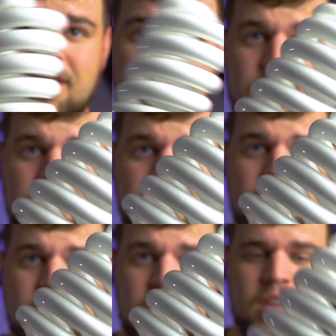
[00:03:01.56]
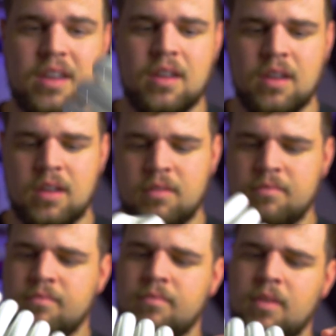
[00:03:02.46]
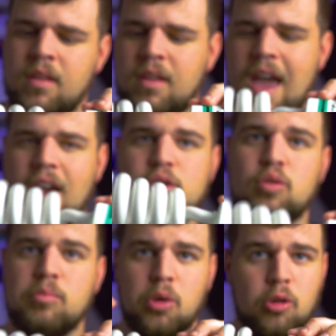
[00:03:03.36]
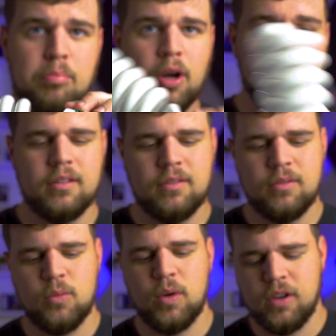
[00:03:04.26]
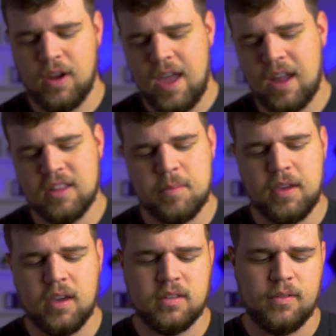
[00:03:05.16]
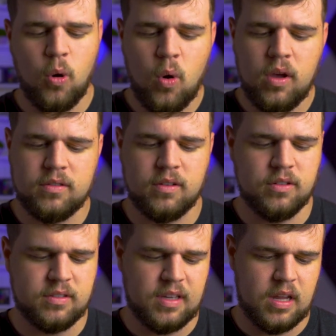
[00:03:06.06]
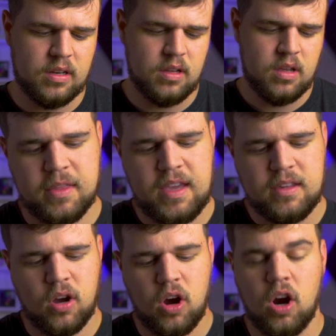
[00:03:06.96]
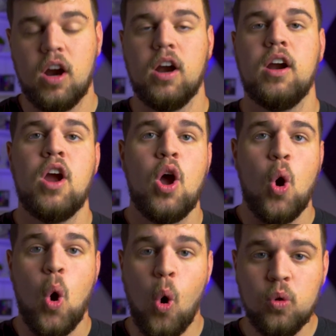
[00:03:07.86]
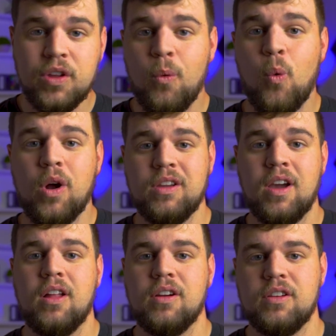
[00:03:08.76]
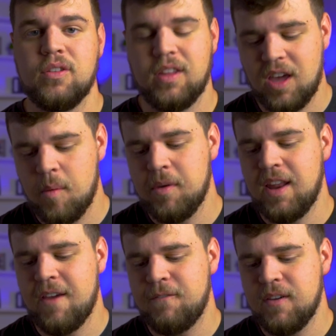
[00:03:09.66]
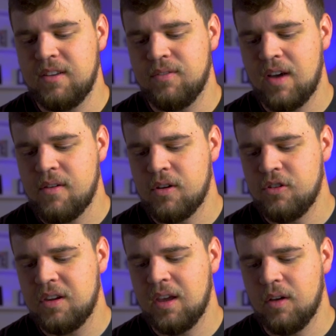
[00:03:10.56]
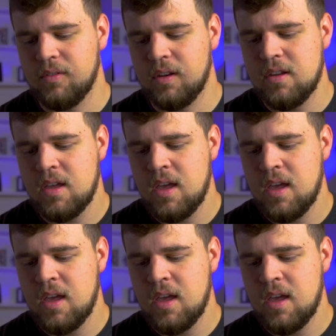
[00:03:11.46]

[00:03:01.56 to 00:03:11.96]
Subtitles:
touch the actual bulb part with your hands because of oils on your skin. But these are only one color, so they come in at 5500 Kelvin,